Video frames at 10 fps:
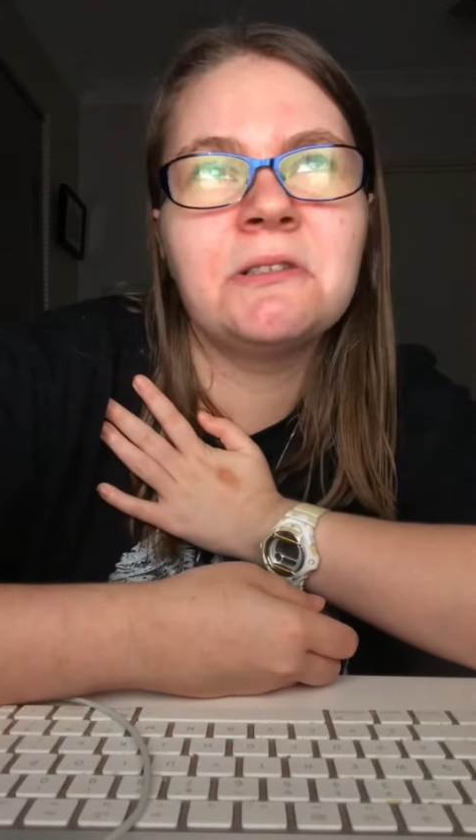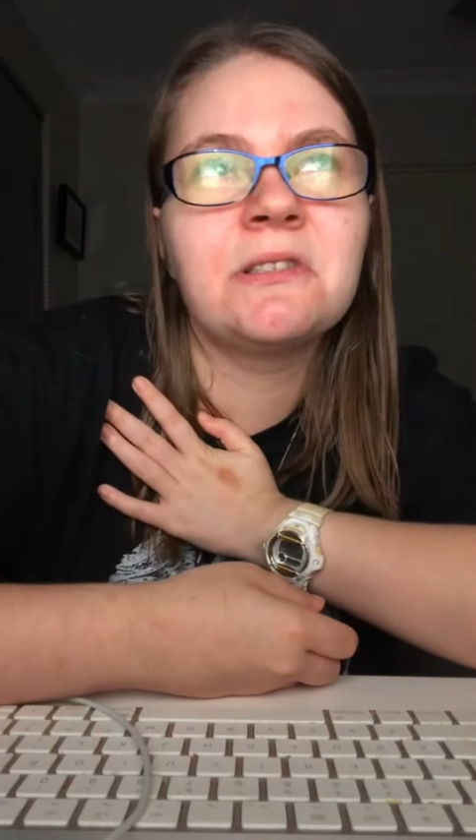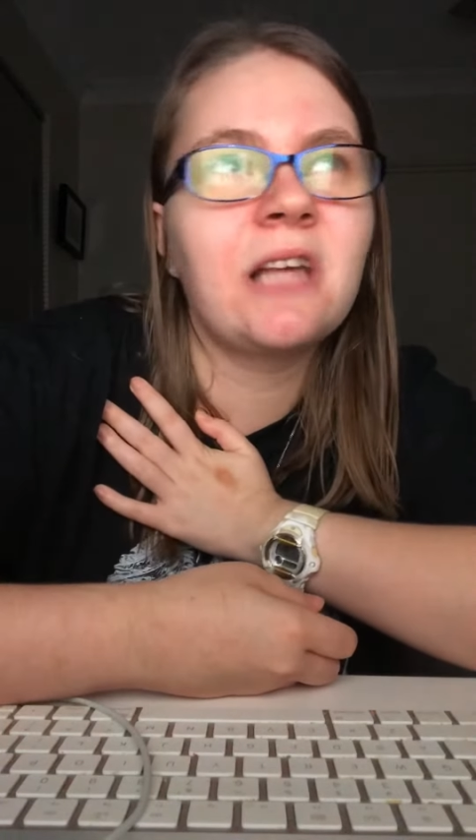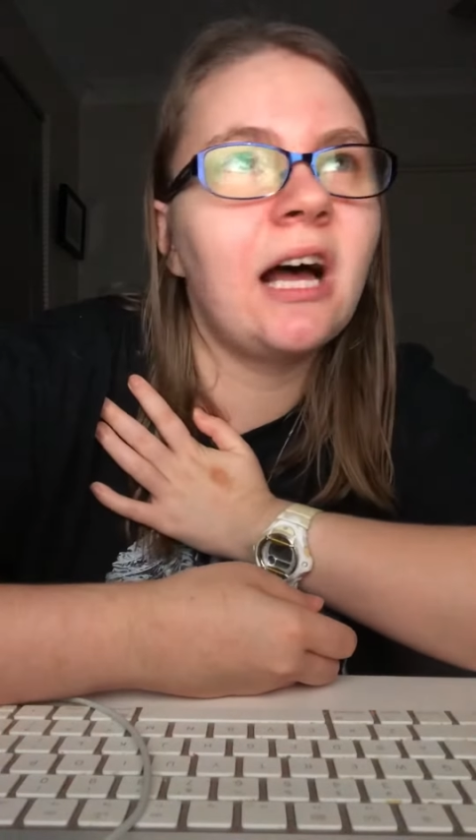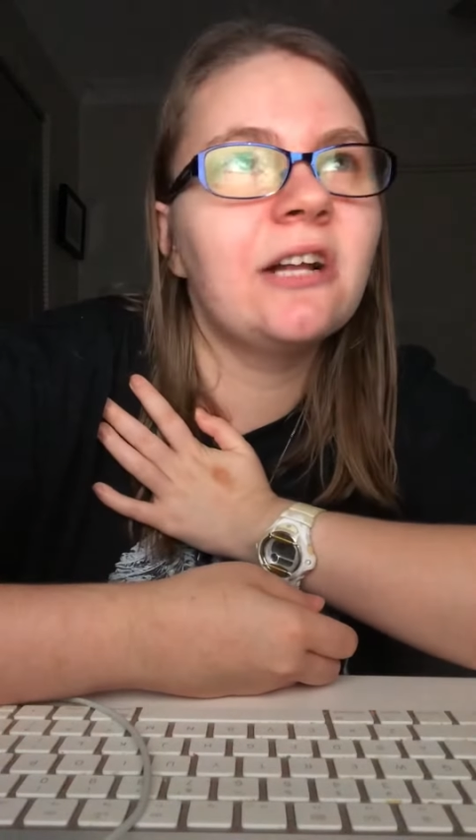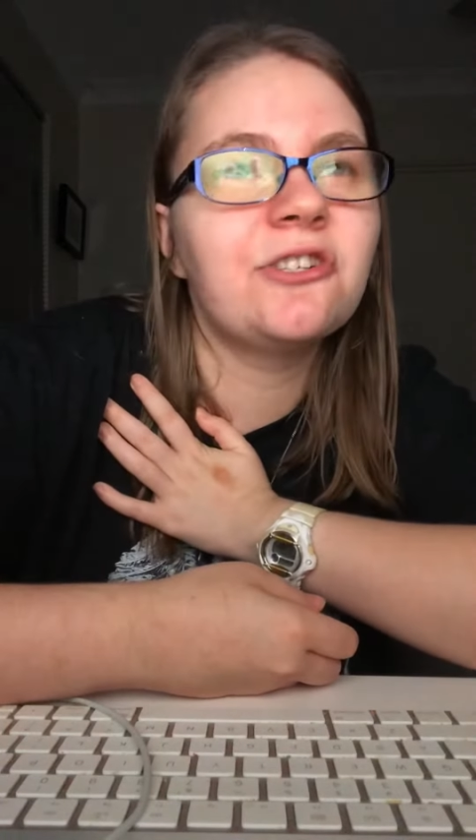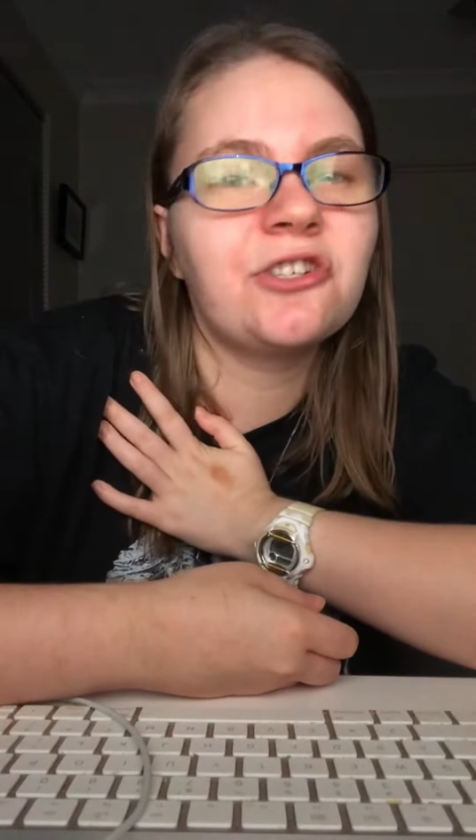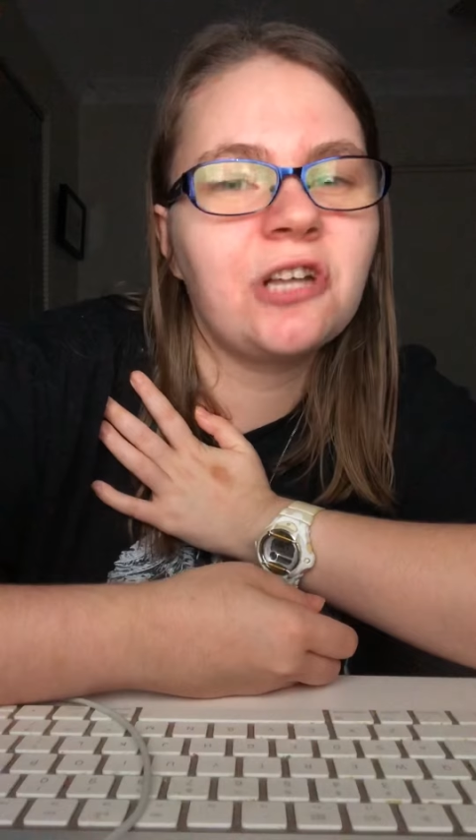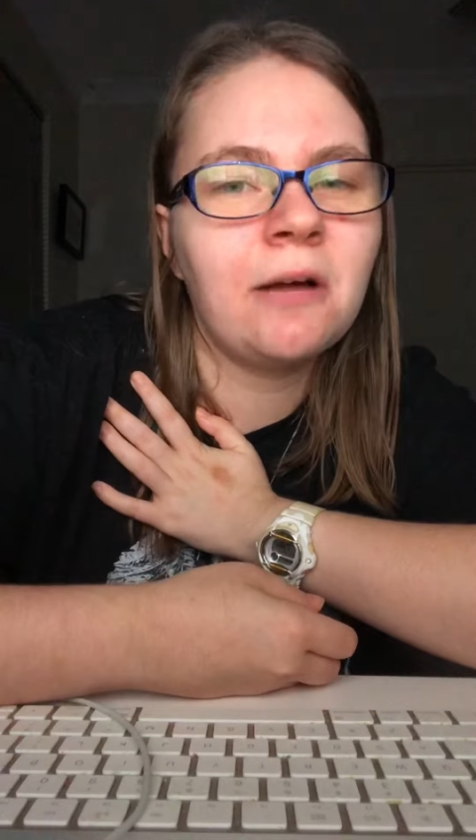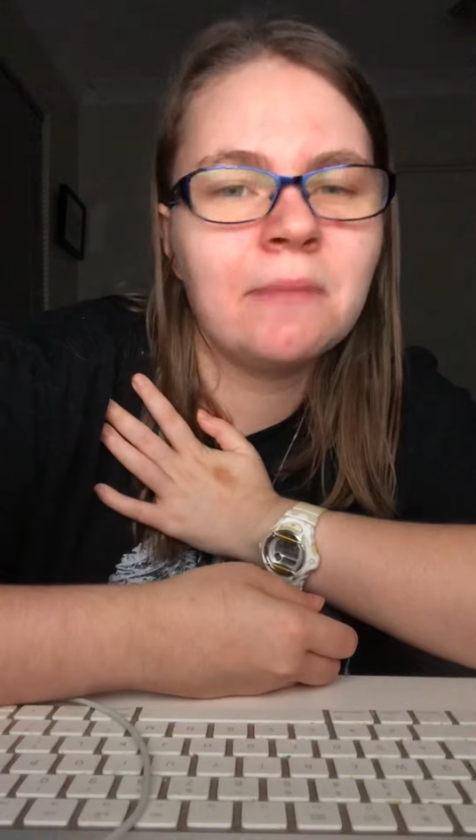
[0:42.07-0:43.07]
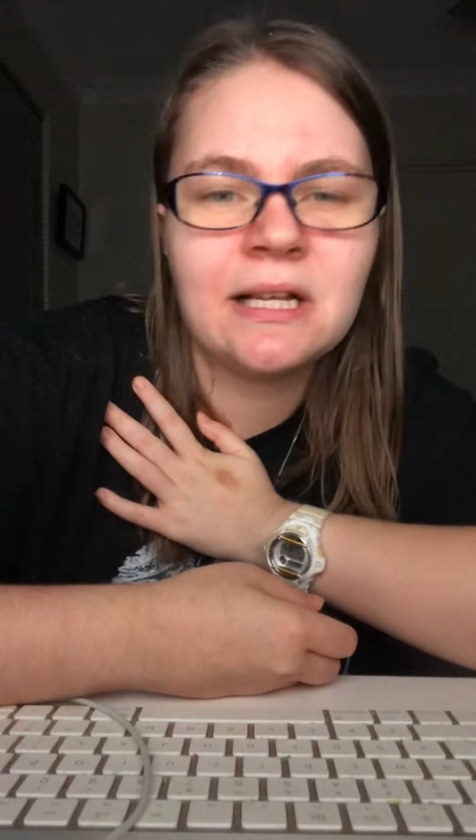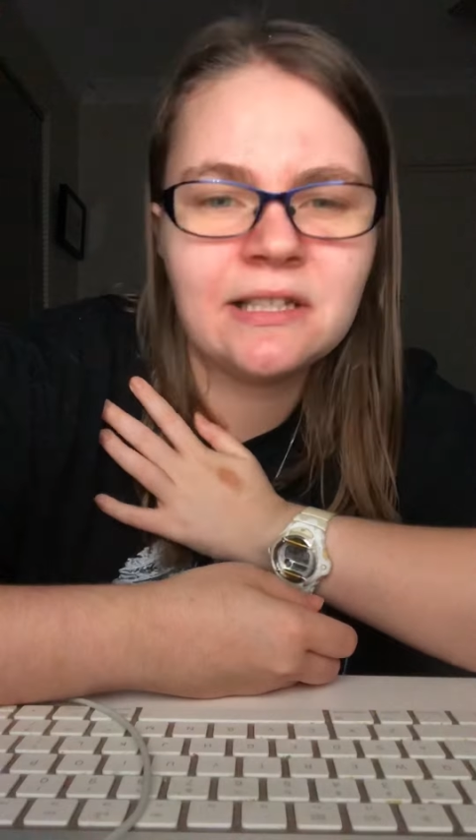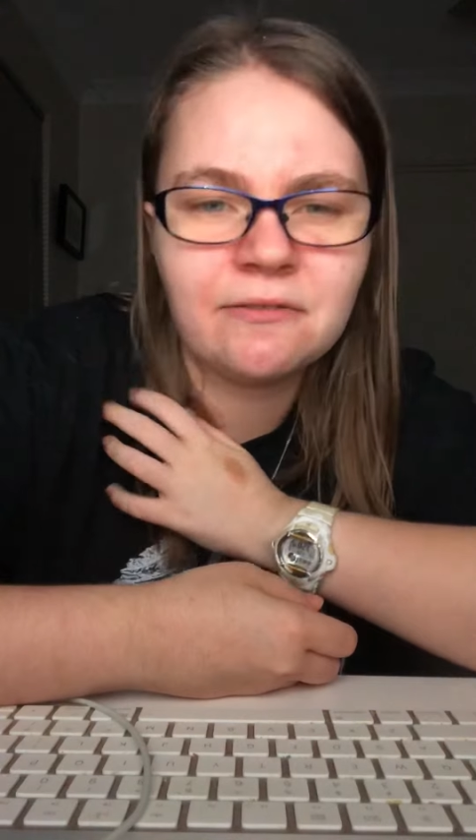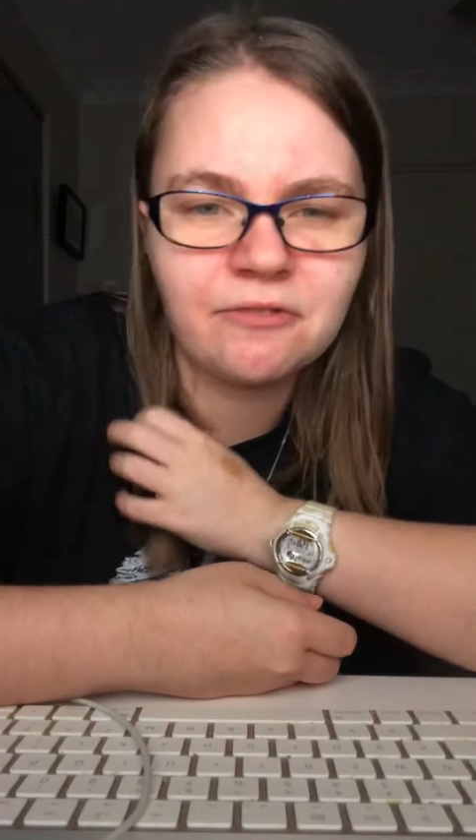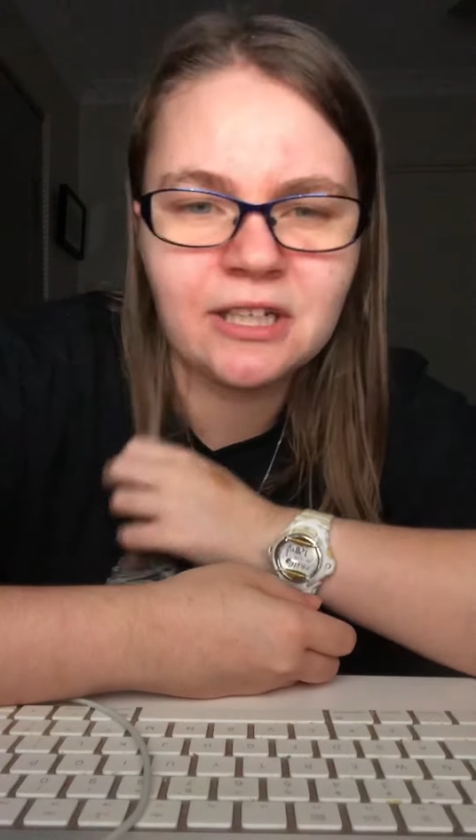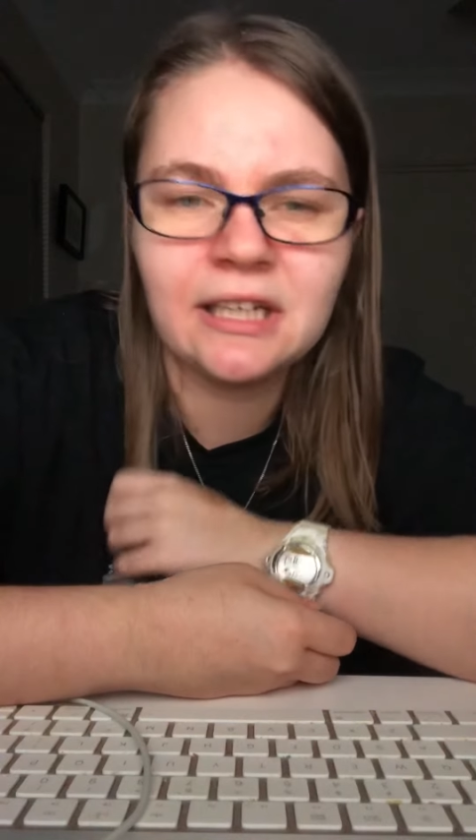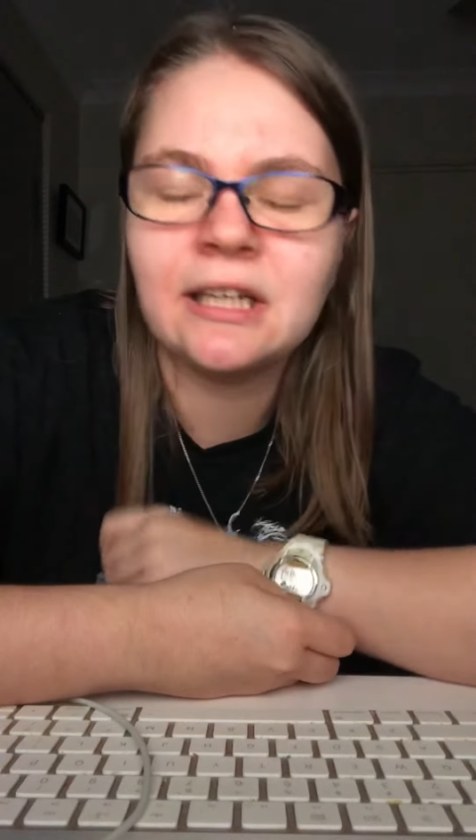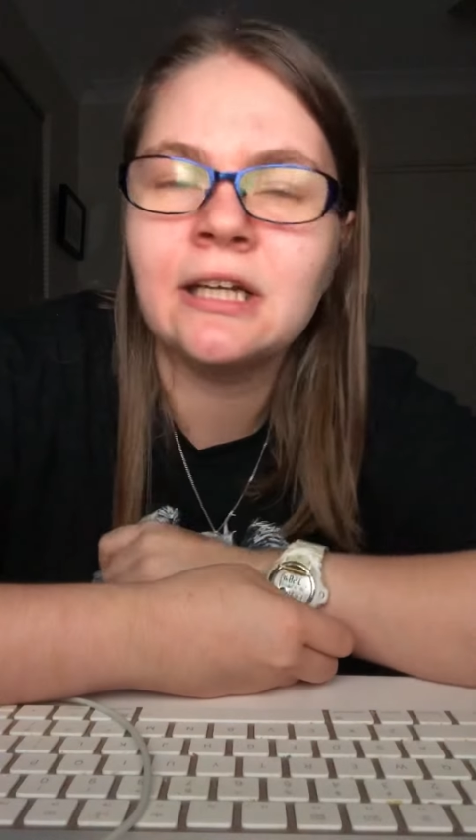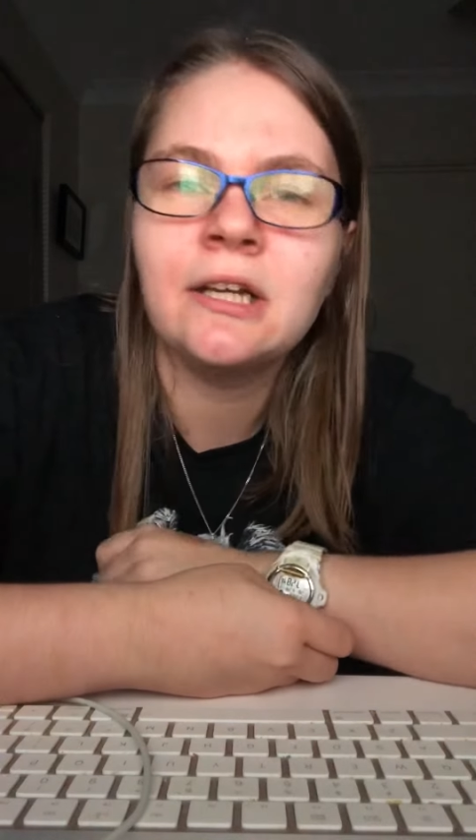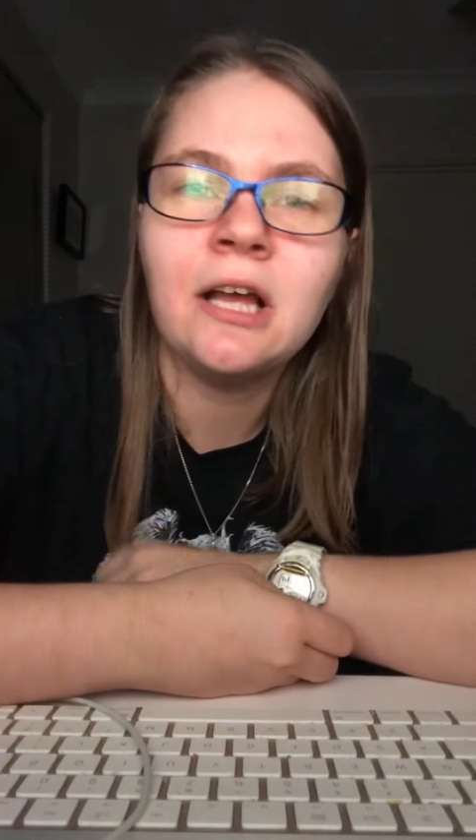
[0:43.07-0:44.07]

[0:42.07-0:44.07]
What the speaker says: such an amazing thing